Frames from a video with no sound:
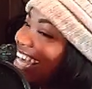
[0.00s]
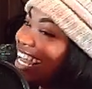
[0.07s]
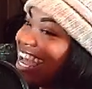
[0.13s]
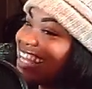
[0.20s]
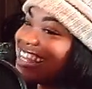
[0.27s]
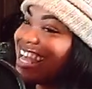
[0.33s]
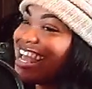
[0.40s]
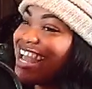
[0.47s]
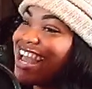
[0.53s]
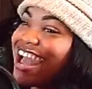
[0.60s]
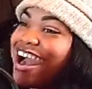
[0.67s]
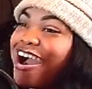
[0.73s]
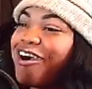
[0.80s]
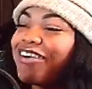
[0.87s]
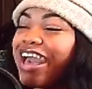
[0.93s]
no, it like
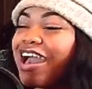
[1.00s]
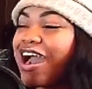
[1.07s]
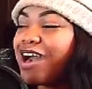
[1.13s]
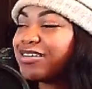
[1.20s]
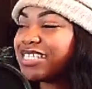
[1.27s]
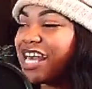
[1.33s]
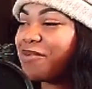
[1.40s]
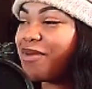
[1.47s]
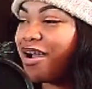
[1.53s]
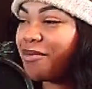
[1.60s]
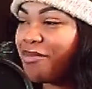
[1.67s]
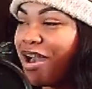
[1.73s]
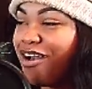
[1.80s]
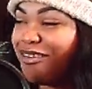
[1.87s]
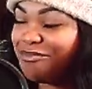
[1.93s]
that. okay, i will say my,
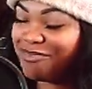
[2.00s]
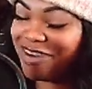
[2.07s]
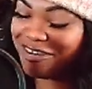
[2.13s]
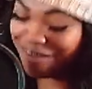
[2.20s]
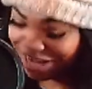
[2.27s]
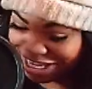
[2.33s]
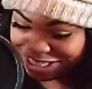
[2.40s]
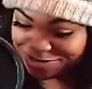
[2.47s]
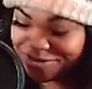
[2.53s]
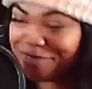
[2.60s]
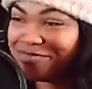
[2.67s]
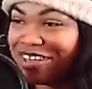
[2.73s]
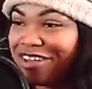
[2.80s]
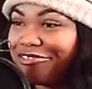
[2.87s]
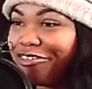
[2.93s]
my, audience
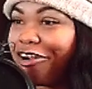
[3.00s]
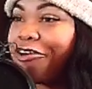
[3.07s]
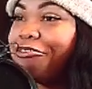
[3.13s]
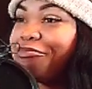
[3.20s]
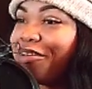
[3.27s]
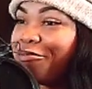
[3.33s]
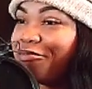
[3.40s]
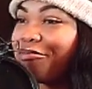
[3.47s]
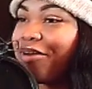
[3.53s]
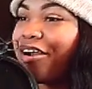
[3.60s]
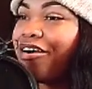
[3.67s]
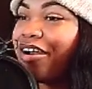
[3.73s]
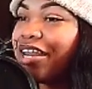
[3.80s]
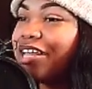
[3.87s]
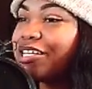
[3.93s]
won't be grown people. My
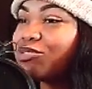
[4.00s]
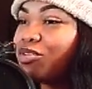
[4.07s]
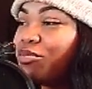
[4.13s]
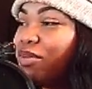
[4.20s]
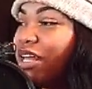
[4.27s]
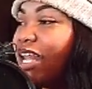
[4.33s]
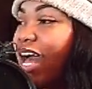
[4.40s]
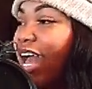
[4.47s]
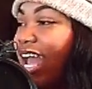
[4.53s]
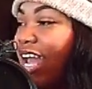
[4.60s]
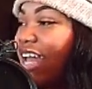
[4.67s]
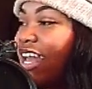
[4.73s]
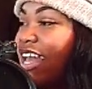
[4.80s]
audience would be like